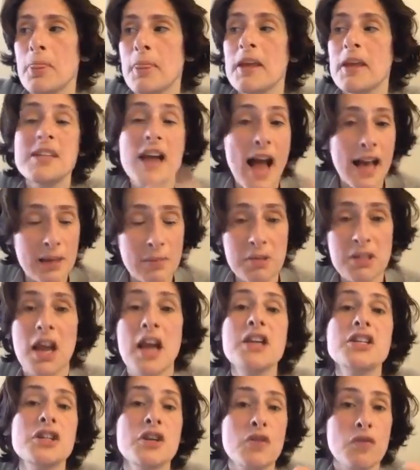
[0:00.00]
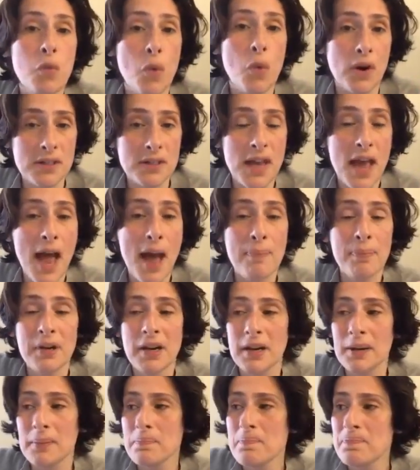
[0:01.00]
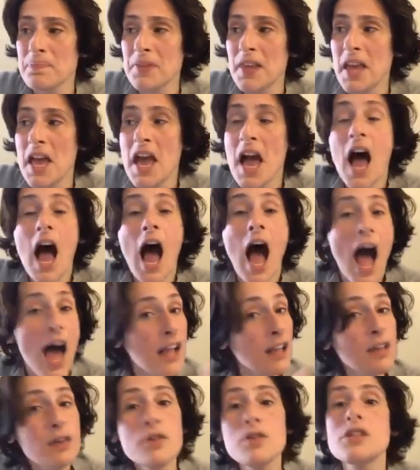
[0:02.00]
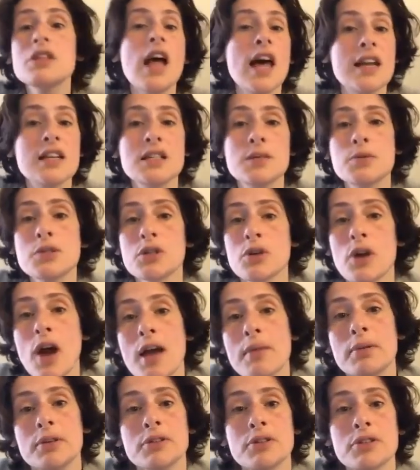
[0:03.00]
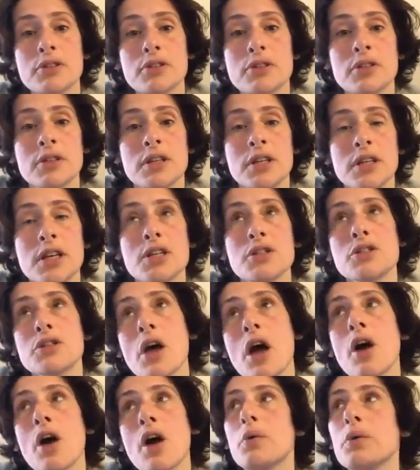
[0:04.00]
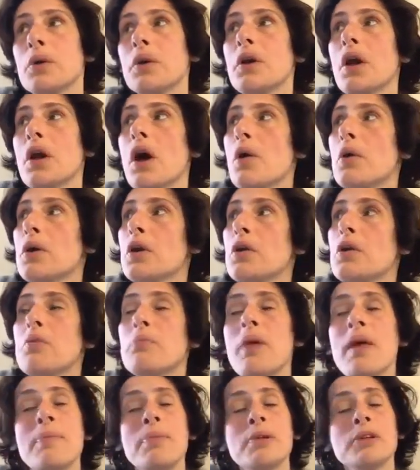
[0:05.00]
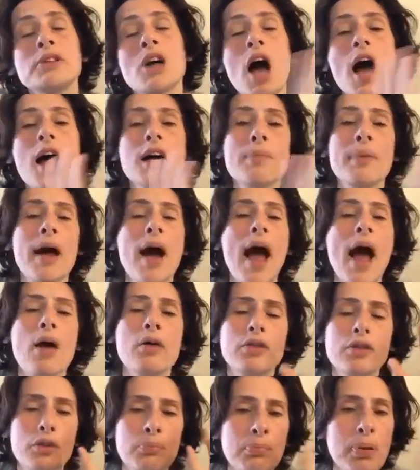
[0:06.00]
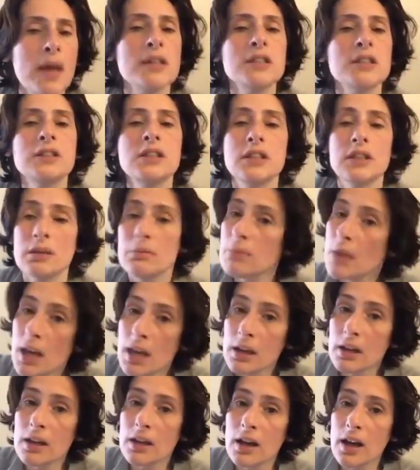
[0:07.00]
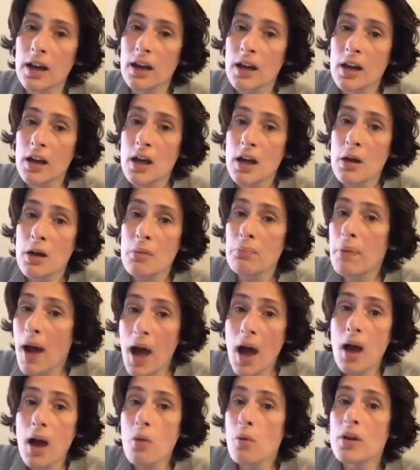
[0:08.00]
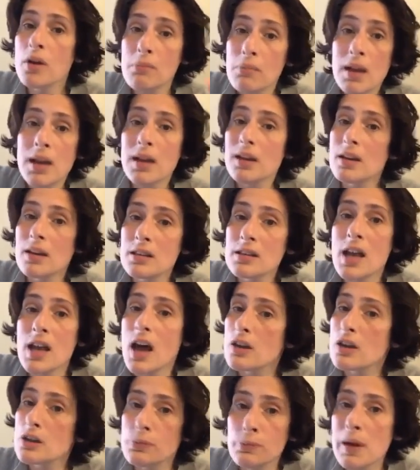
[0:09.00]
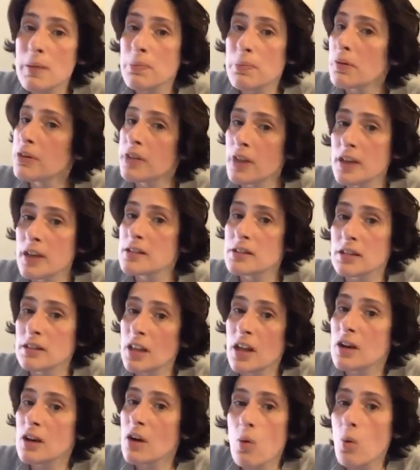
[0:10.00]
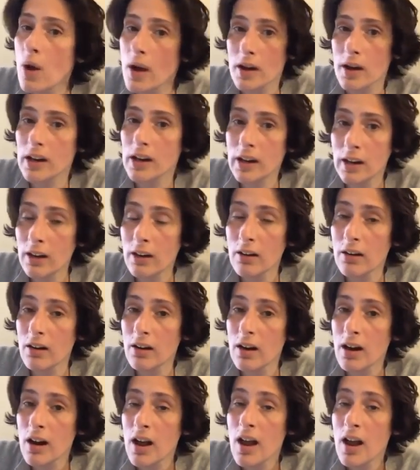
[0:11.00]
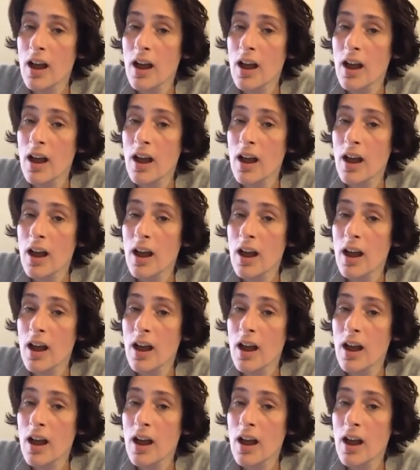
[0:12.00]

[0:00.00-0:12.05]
documentation of what is happening, I lose a lot of subscribers. So, people talk about how they're pissed at the media, but when the media tells people things that they don't want to hear,